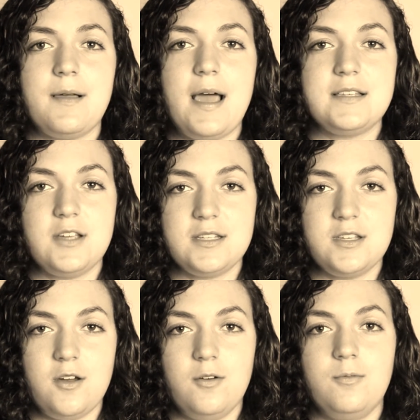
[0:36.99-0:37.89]
as you guys
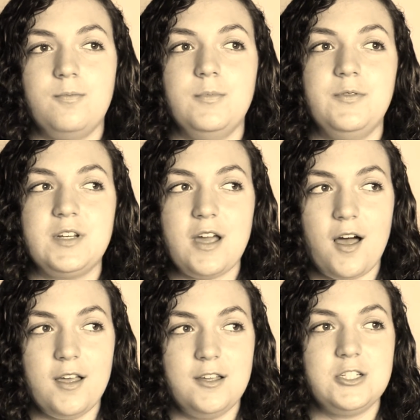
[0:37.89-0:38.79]
know, moving to
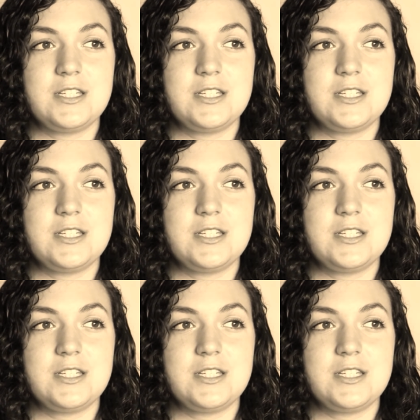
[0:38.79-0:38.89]
college,